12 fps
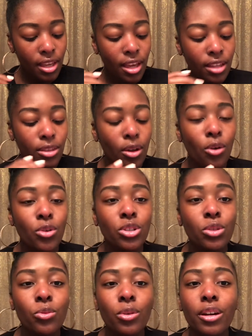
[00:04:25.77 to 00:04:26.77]
The
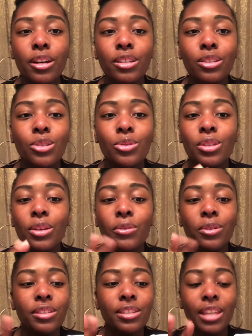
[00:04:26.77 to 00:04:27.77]
ocean one, 2
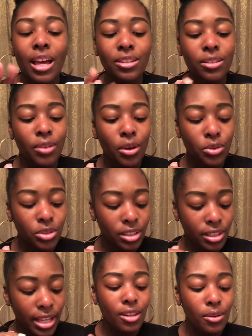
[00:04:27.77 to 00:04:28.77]
different sounds of
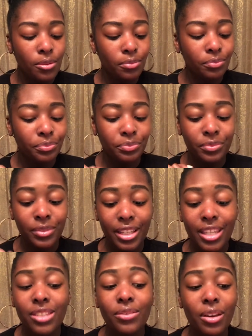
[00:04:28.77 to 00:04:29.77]
ocean. So
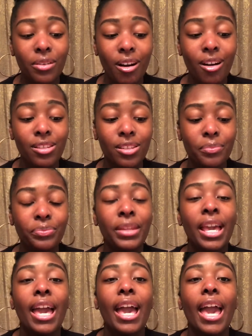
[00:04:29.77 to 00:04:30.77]
it's very awesome.
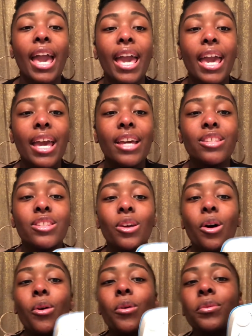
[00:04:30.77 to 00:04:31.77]
And
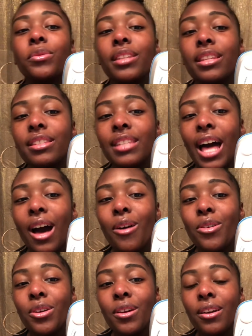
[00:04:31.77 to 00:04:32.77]
so the
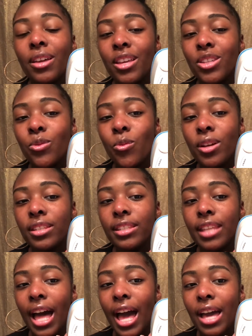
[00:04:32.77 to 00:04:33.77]
sound is one
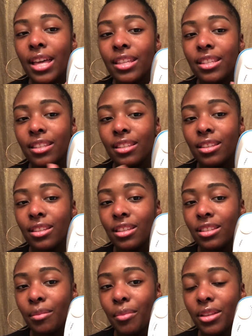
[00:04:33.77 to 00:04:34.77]
side,
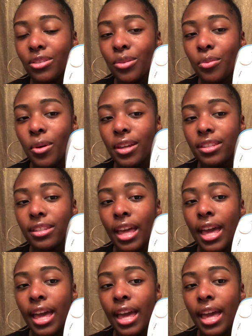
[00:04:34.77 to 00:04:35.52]
it's a button you press,